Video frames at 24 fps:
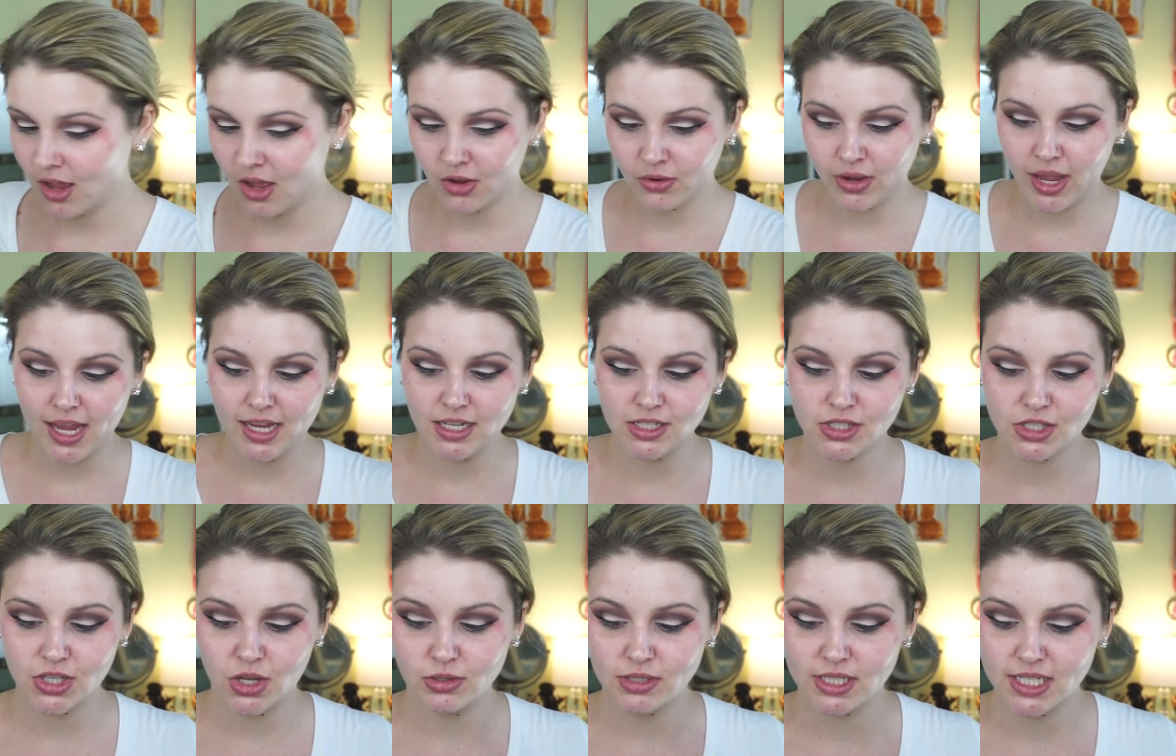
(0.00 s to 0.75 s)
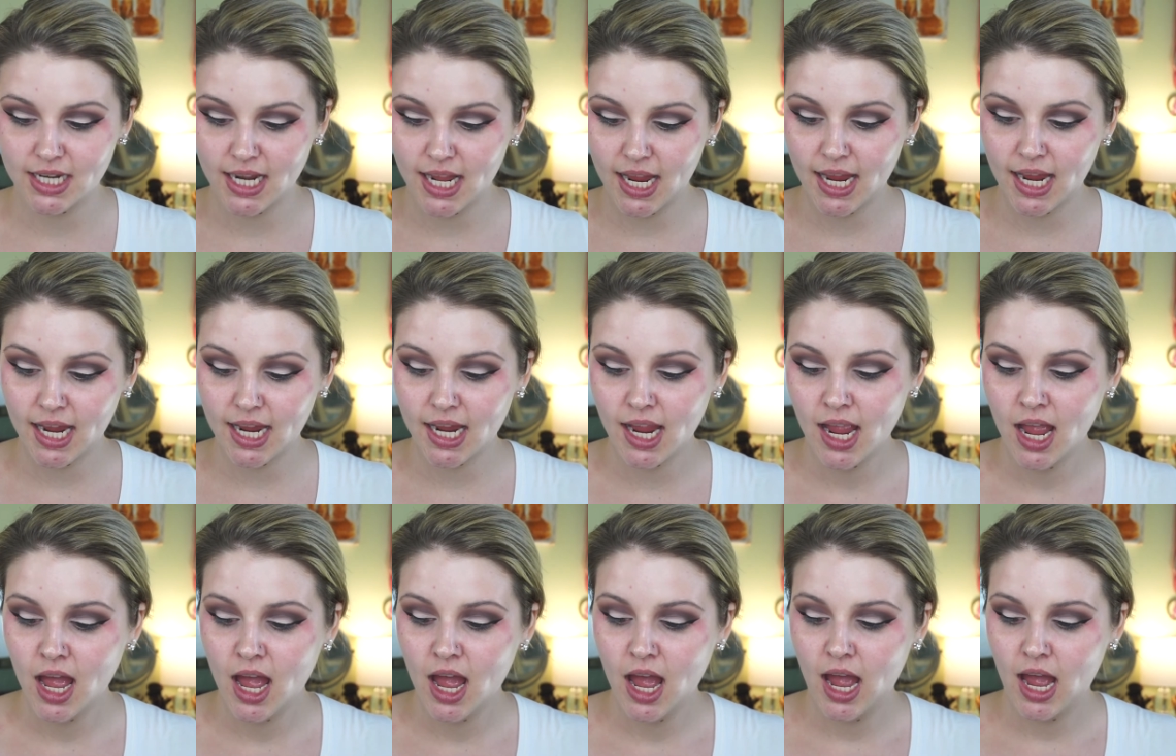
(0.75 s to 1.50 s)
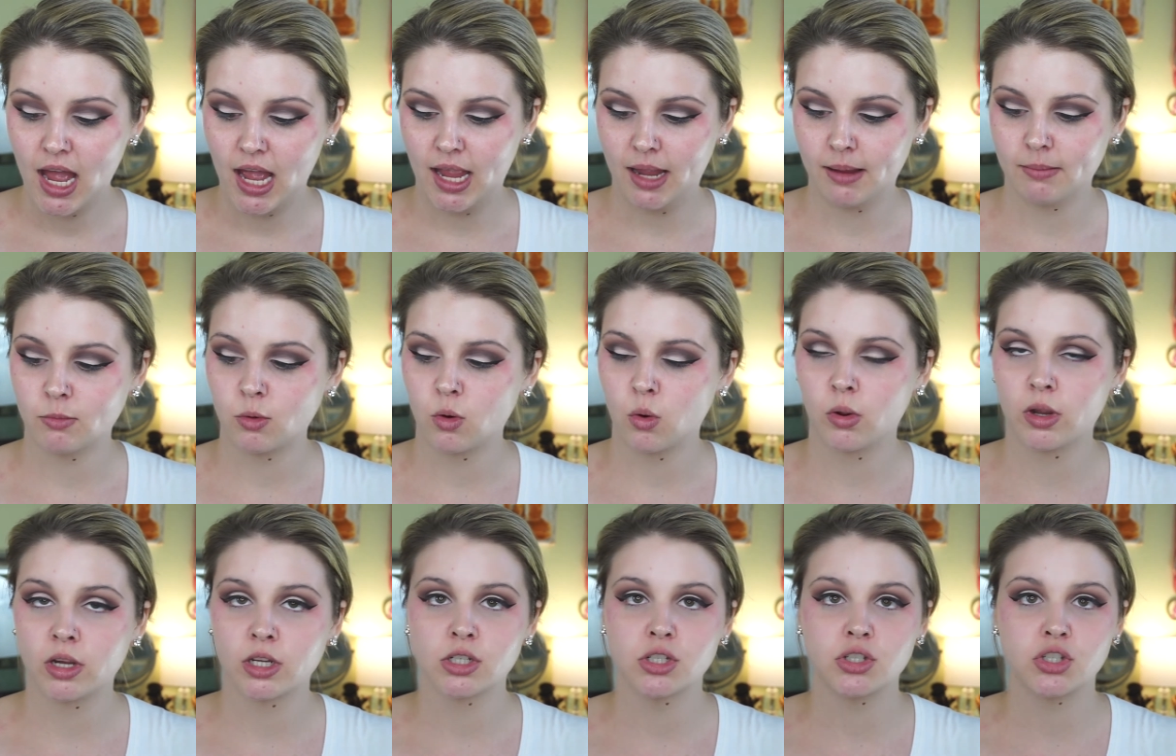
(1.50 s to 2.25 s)
Okay, so today I'm
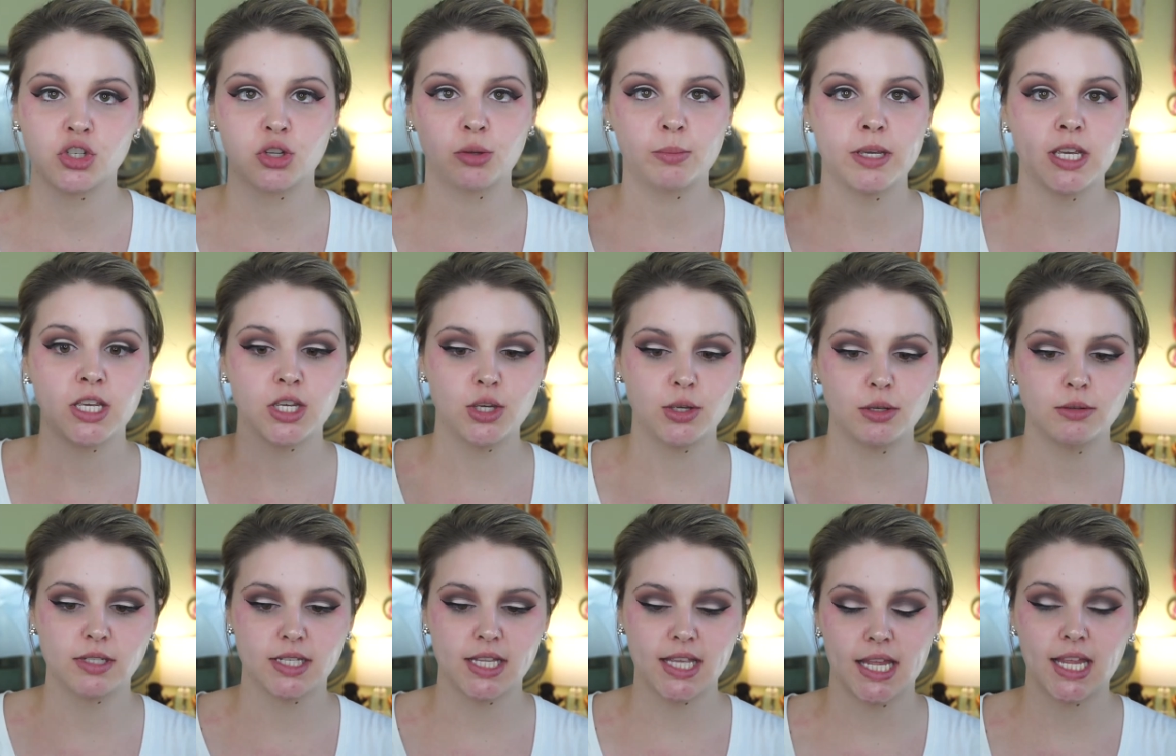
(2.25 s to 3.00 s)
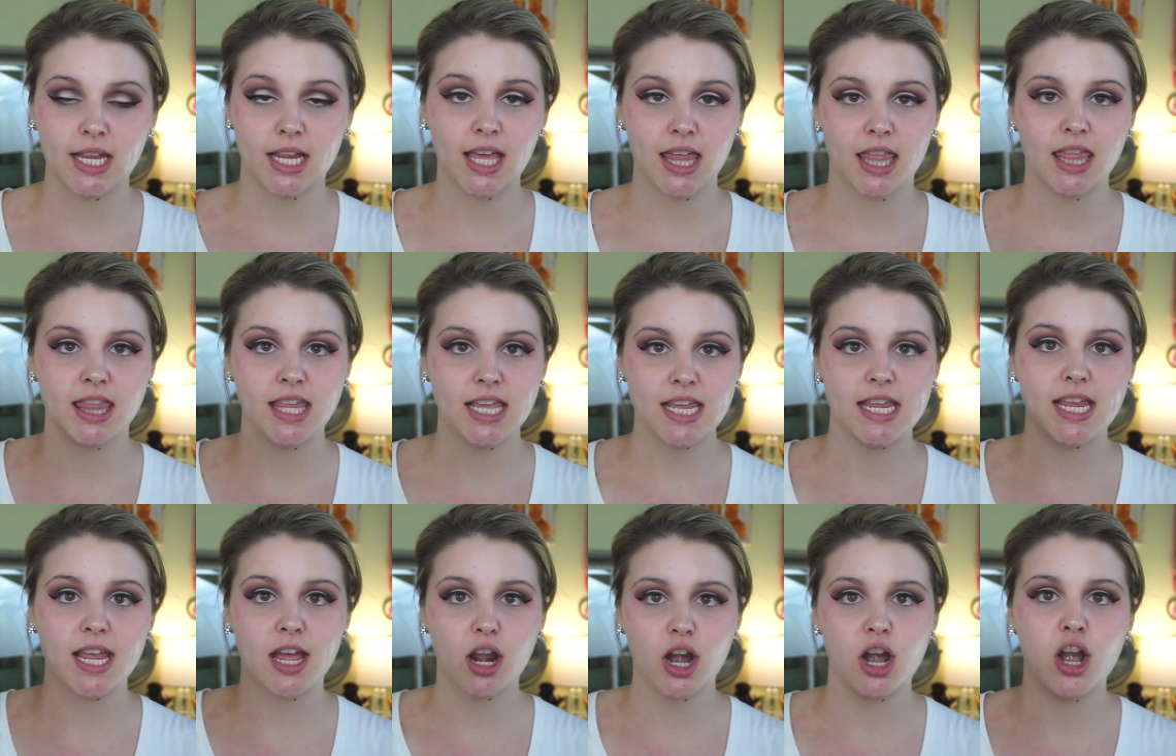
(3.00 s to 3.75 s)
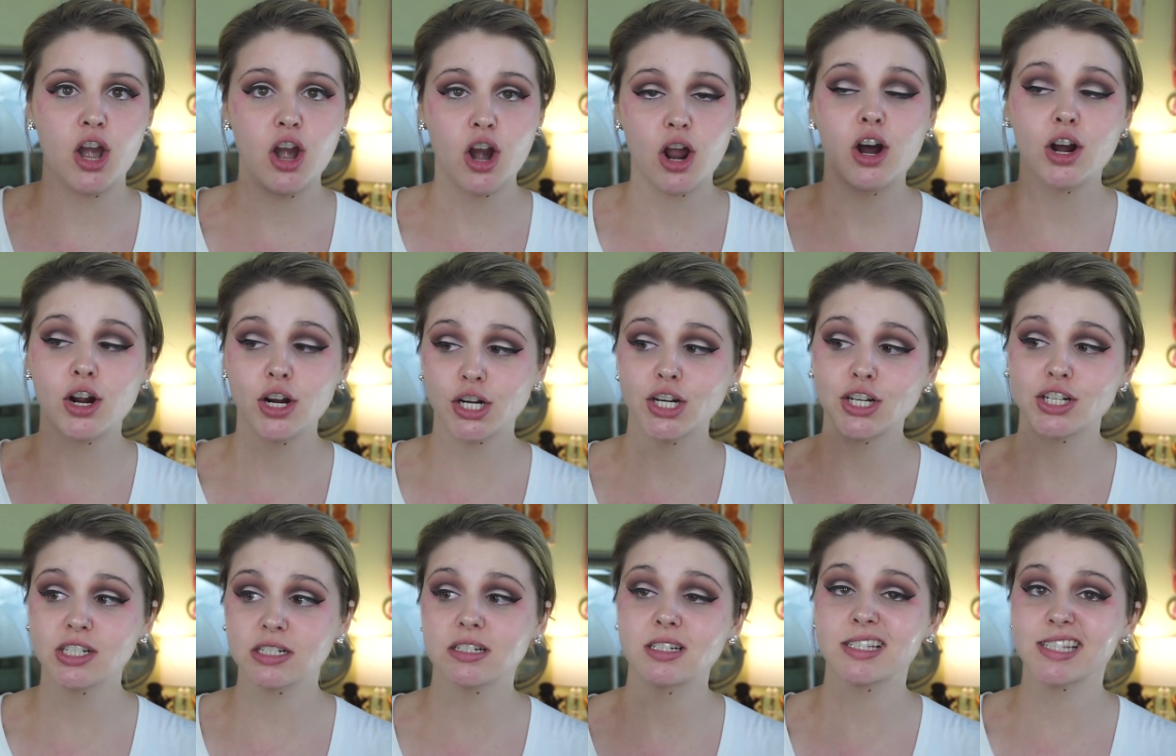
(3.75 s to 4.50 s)
going to be using the
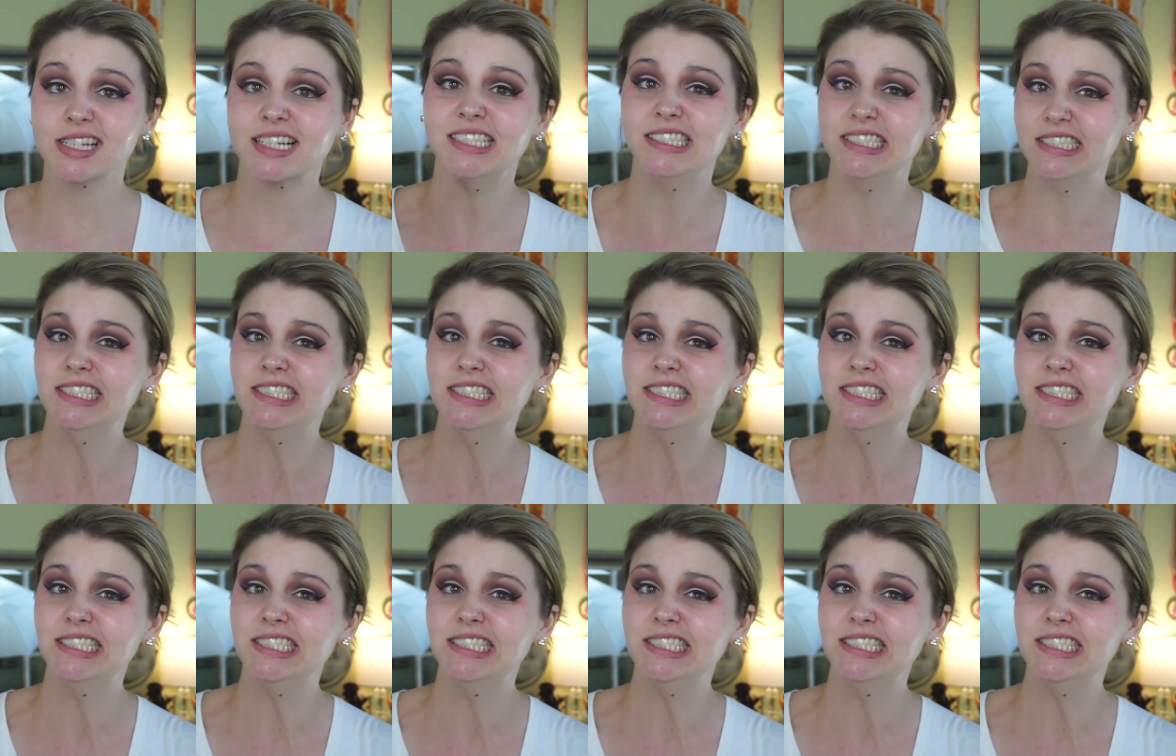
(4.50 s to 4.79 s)
NARS.